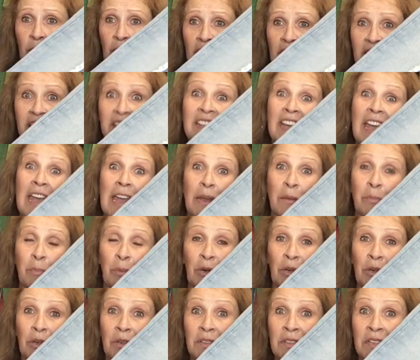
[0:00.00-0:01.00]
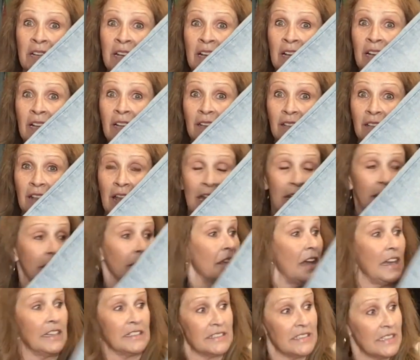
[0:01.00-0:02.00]
a tapered
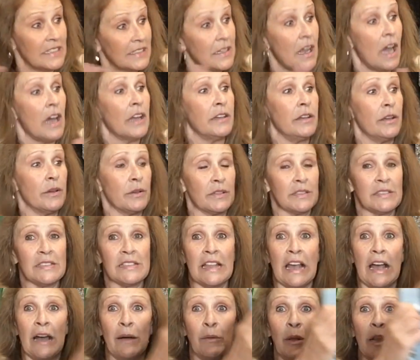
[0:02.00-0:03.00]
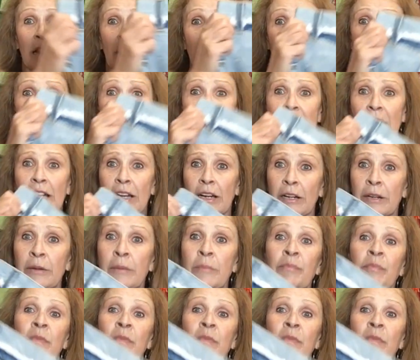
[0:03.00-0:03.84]
length. I did not notice that while I was there.